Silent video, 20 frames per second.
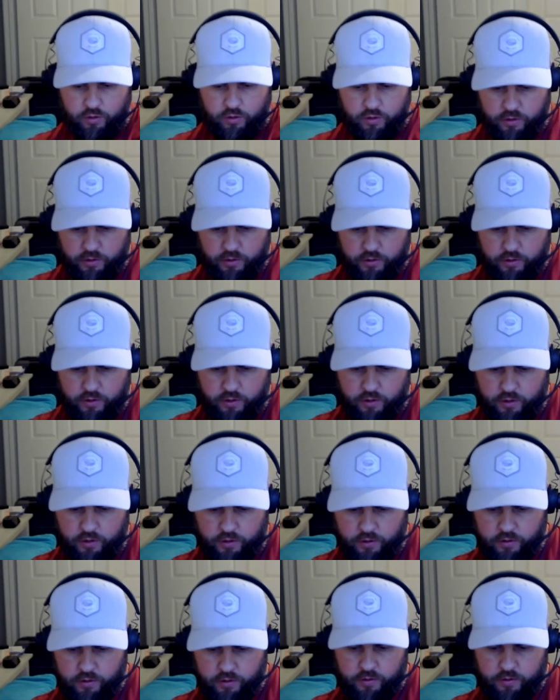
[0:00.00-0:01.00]
on
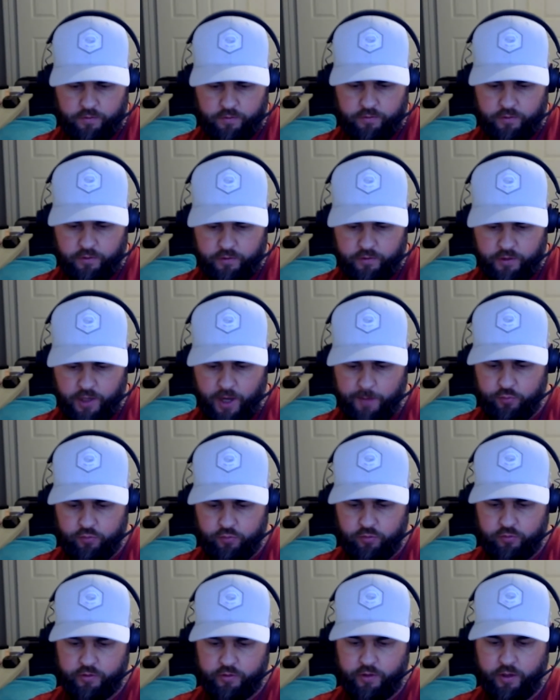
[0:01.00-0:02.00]
uh, the
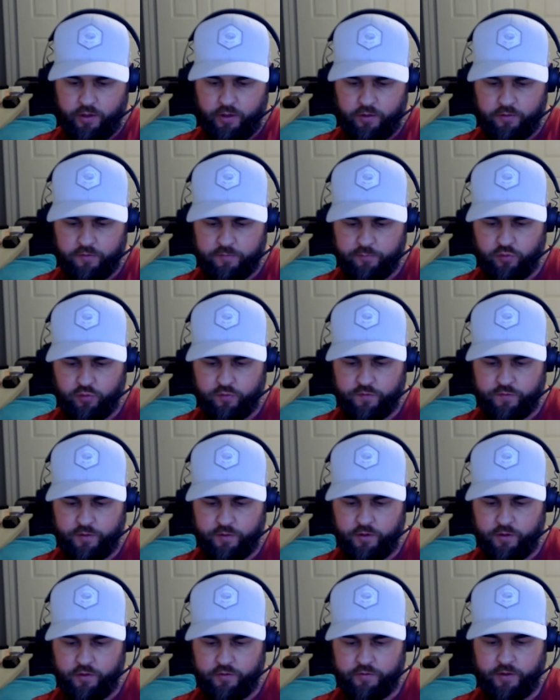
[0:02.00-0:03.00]
capital gains
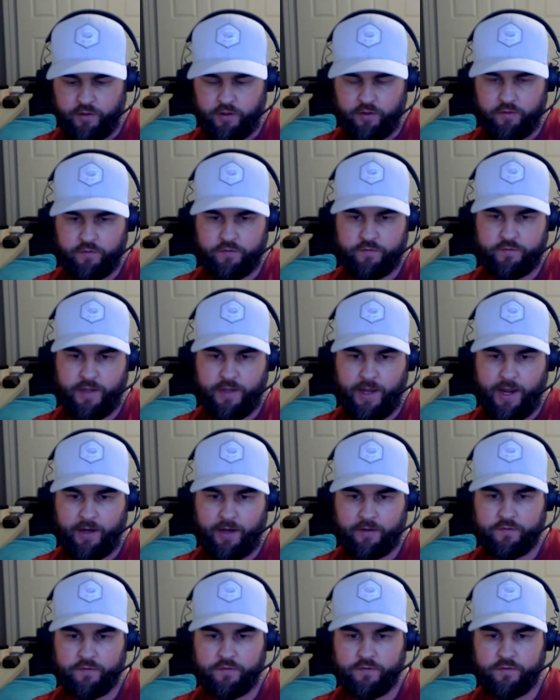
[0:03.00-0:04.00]
percentage that is
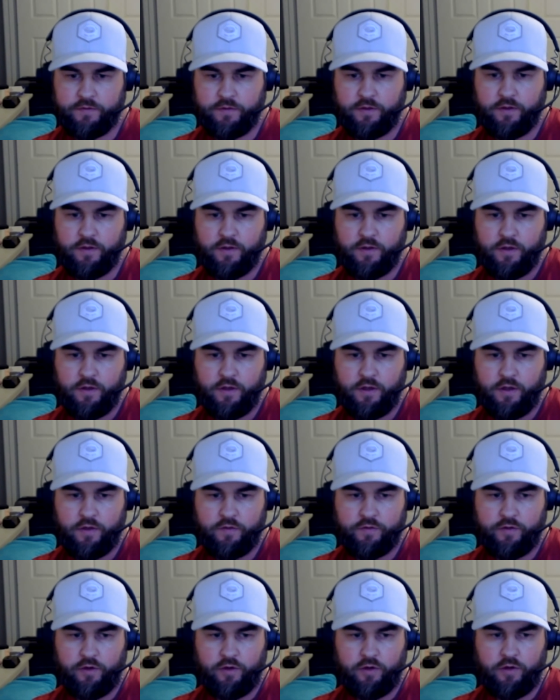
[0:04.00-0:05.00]
taxed.
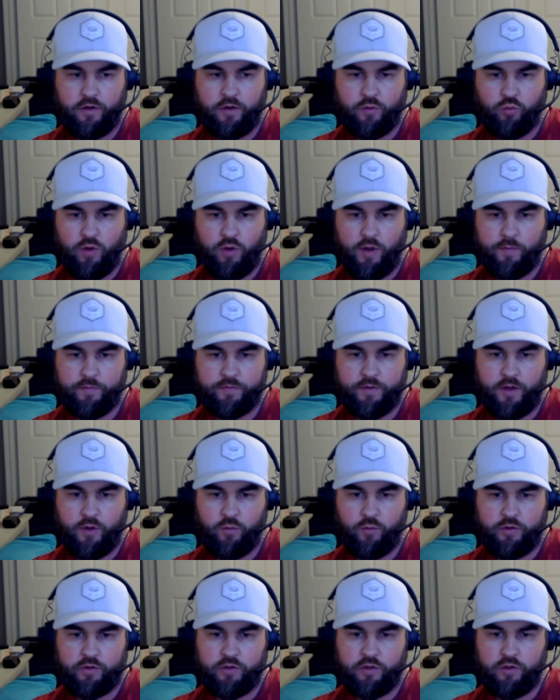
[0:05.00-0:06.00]
Is there a website
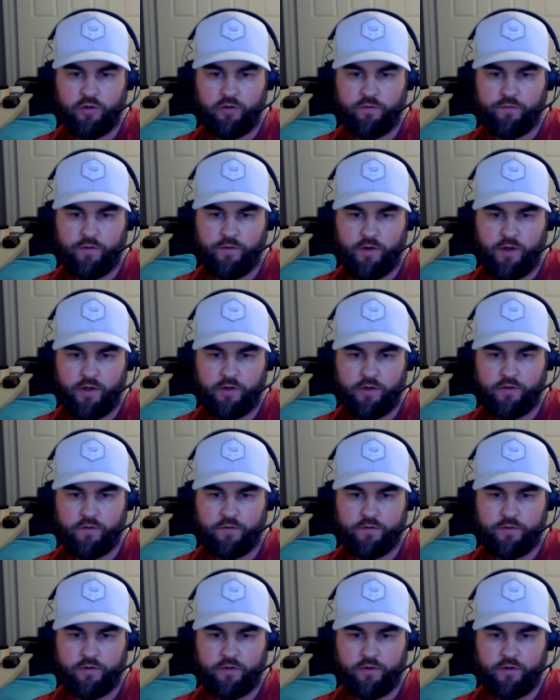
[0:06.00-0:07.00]
we can go find to
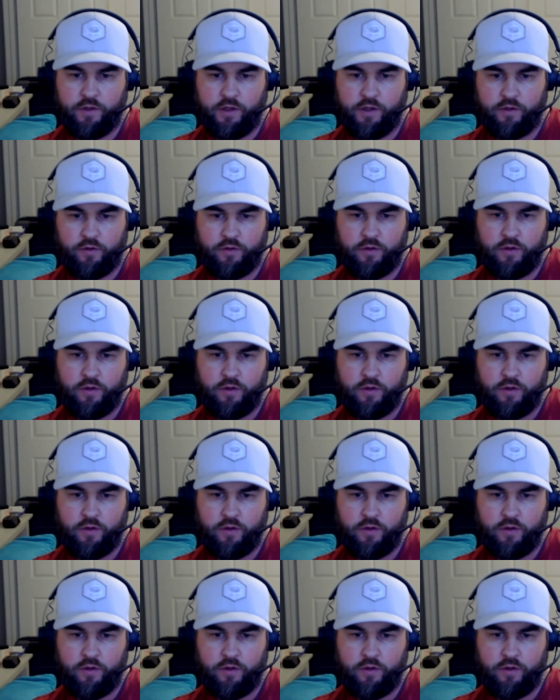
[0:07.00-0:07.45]
see like